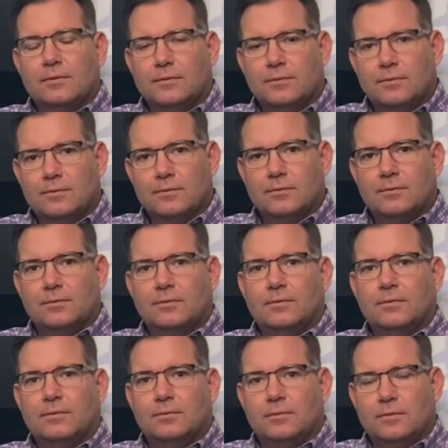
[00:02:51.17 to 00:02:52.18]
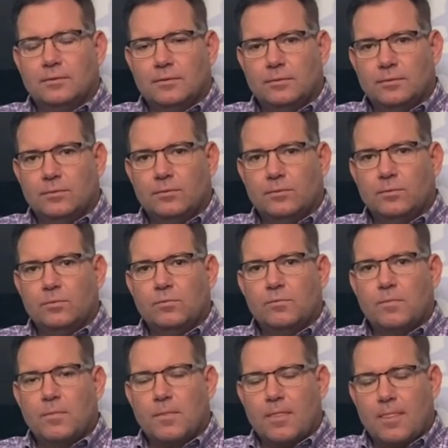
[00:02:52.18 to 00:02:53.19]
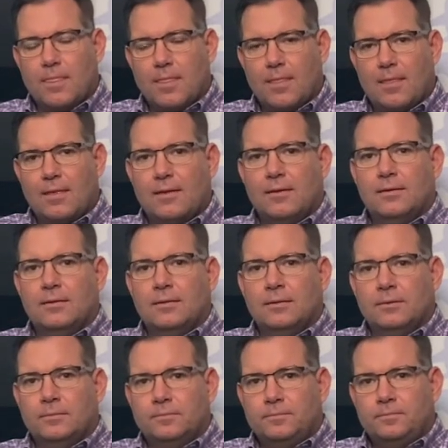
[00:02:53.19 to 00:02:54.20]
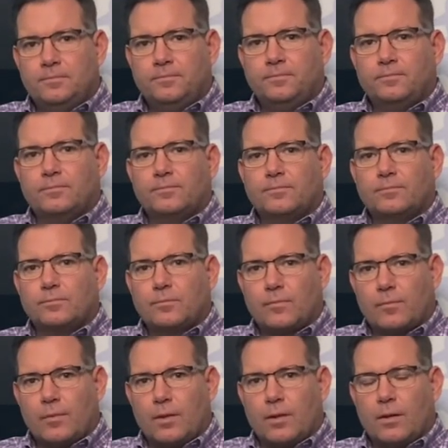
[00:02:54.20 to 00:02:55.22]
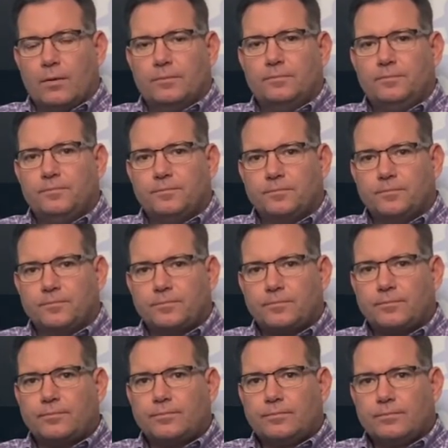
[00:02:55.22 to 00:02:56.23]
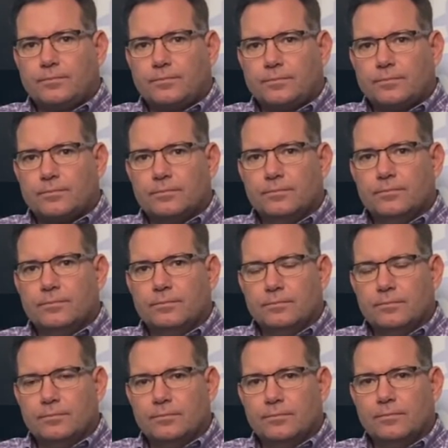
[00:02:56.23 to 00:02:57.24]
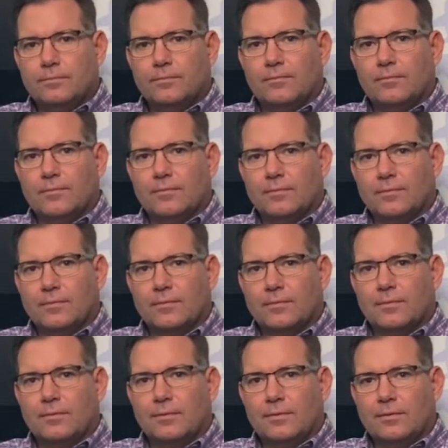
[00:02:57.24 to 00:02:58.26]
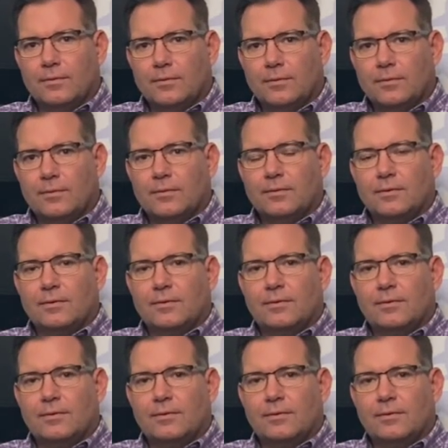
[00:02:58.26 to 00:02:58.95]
[no speech]